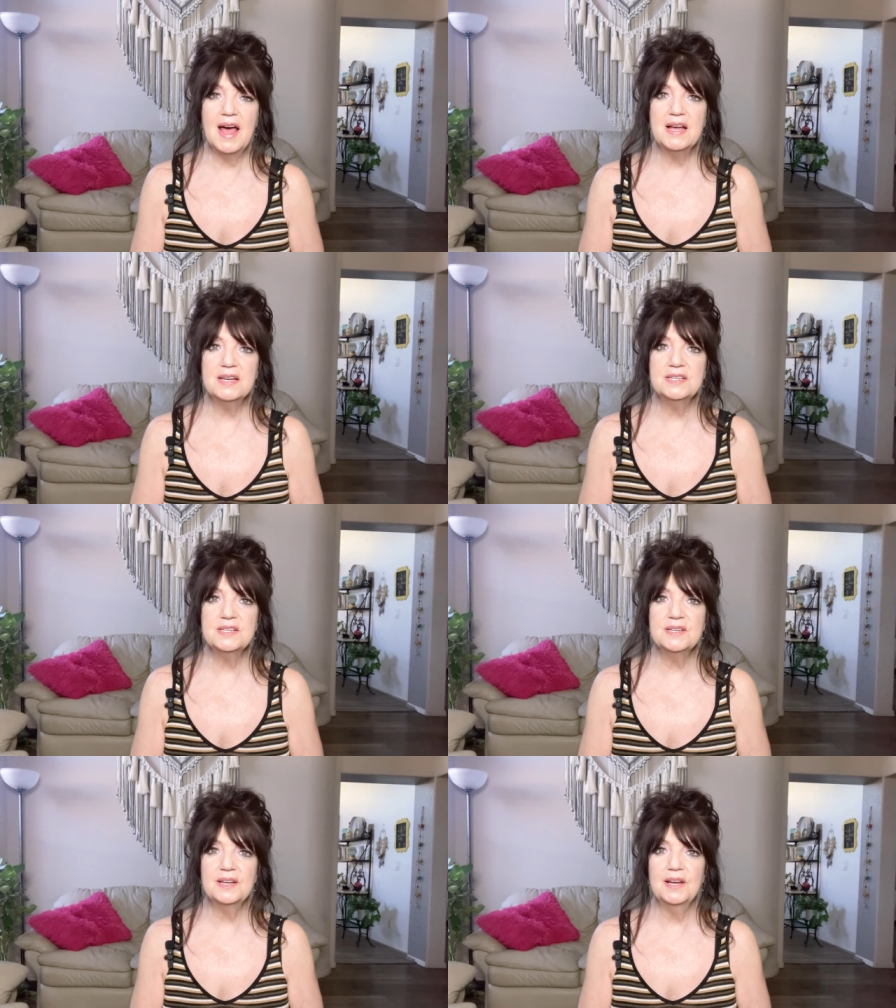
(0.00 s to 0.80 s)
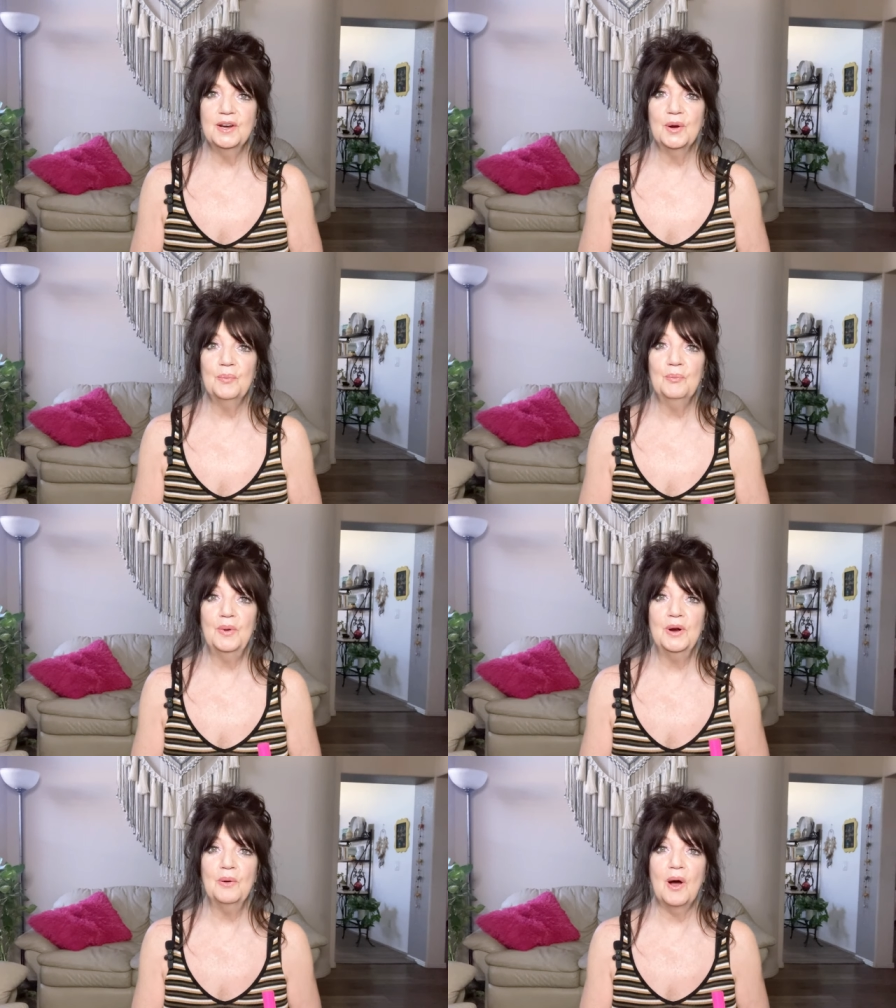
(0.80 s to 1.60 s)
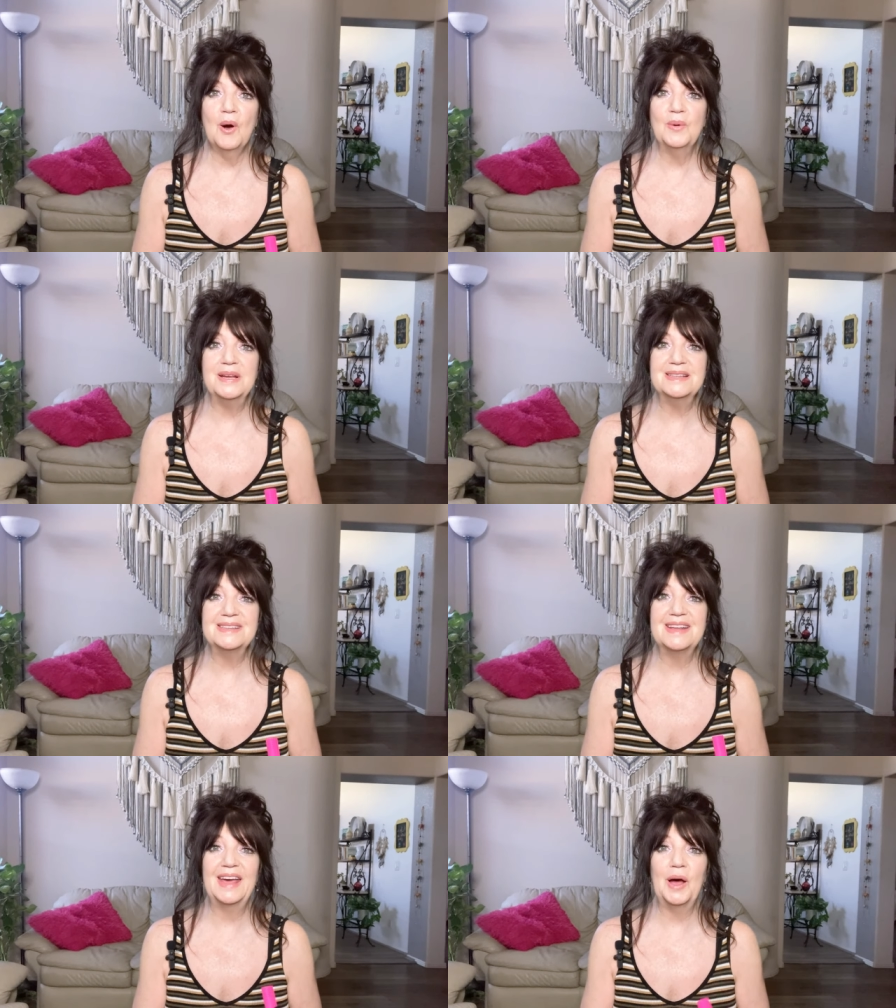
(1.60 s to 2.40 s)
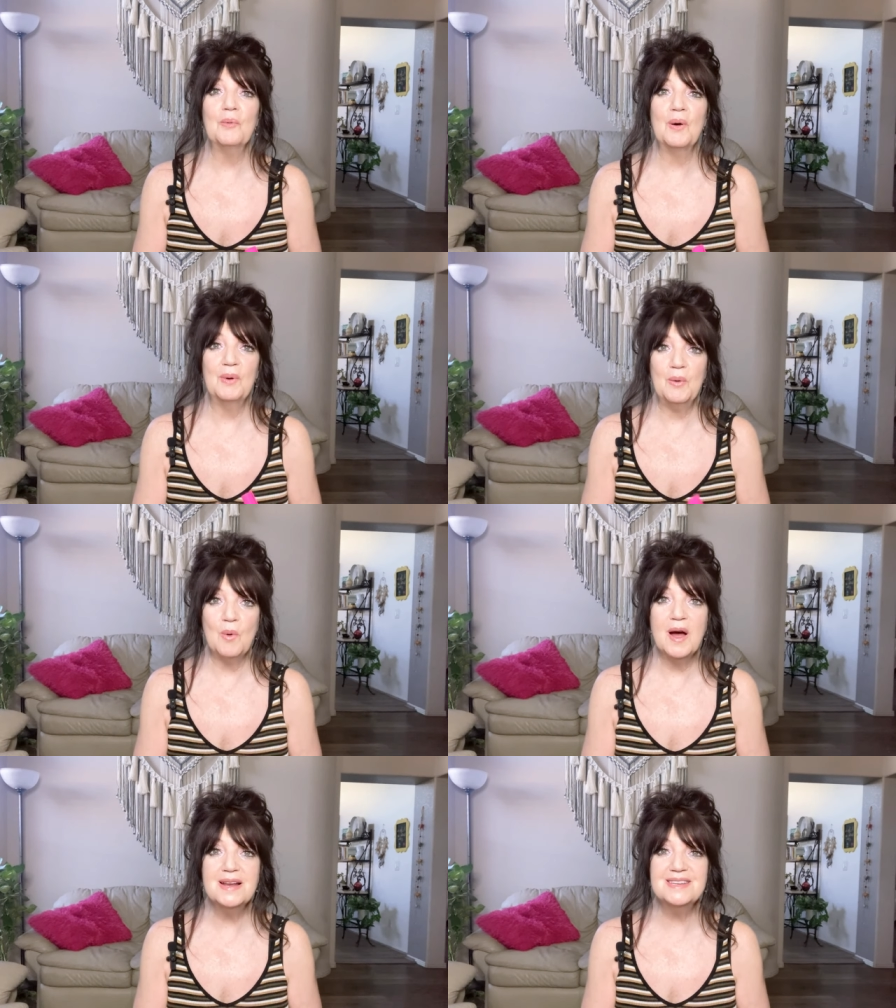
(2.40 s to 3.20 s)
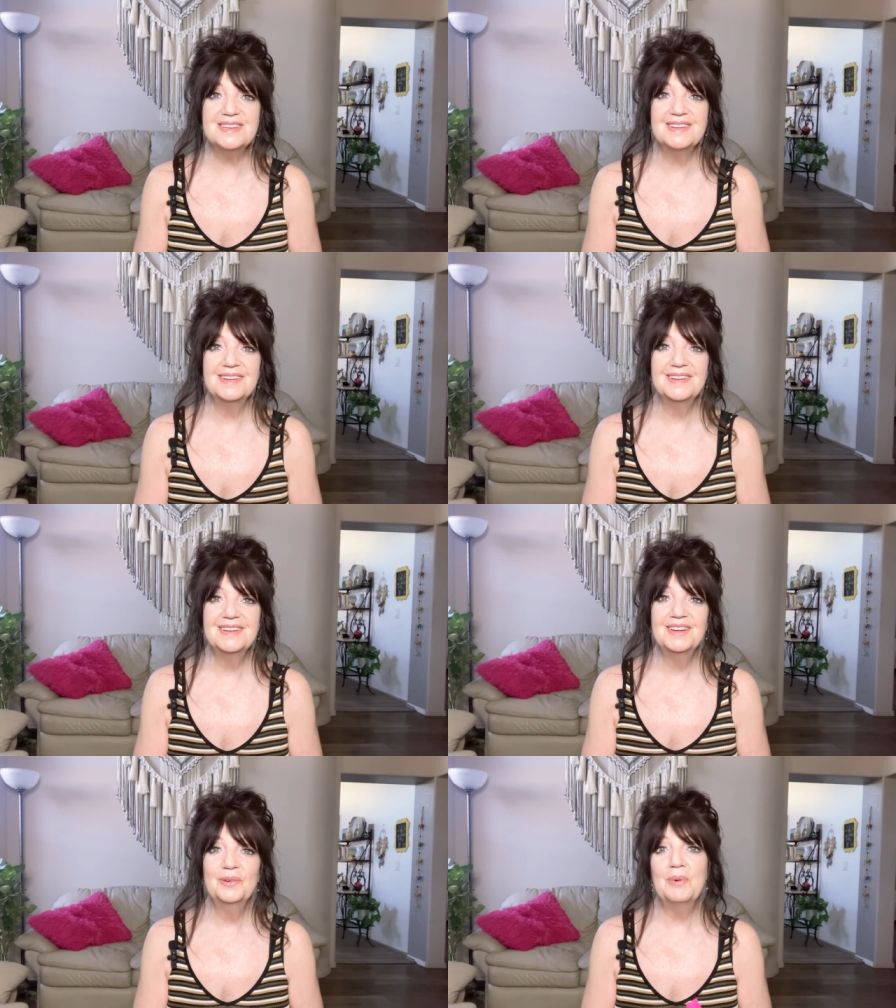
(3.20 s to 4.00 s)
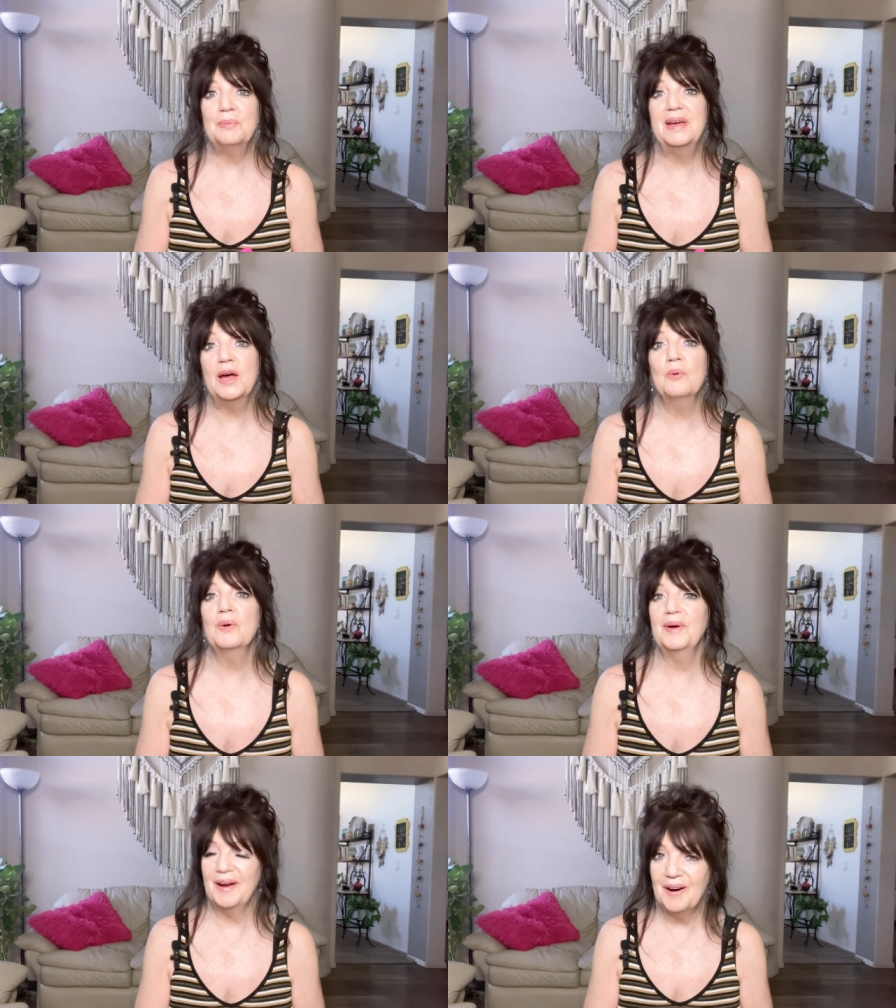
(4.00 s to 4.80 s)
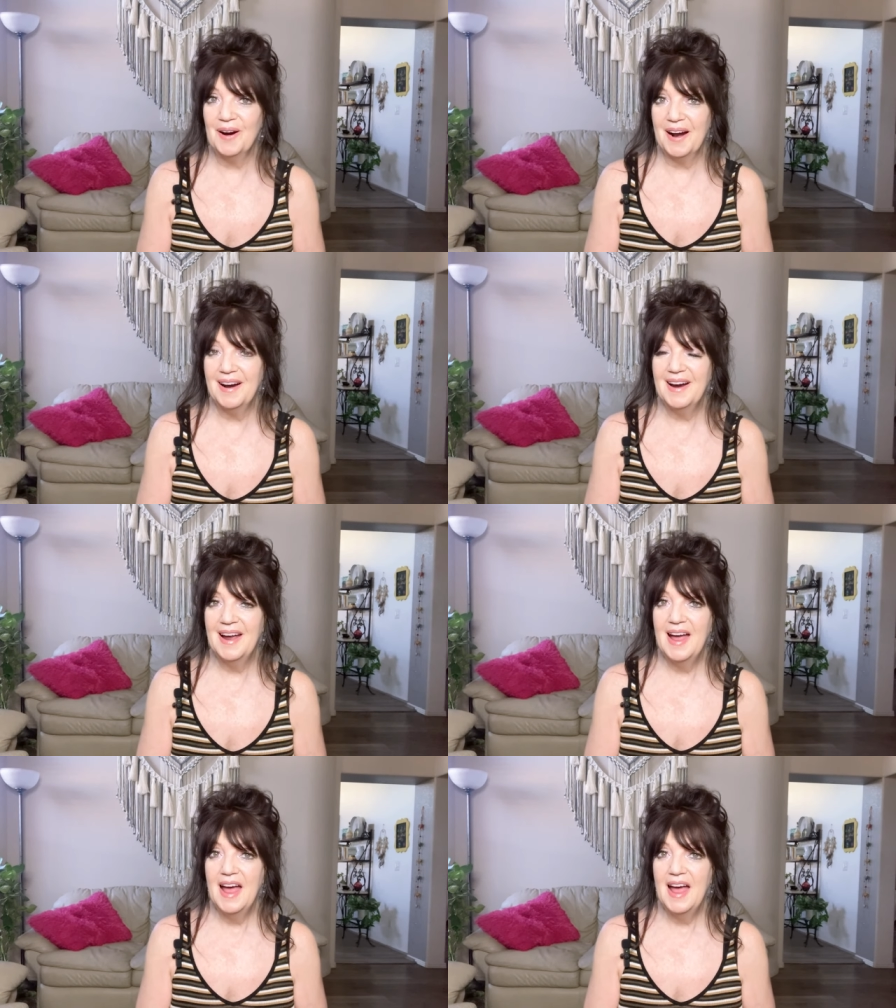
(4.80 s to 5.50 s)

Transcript: And, you know, we don't always get what we want, but we get what we are.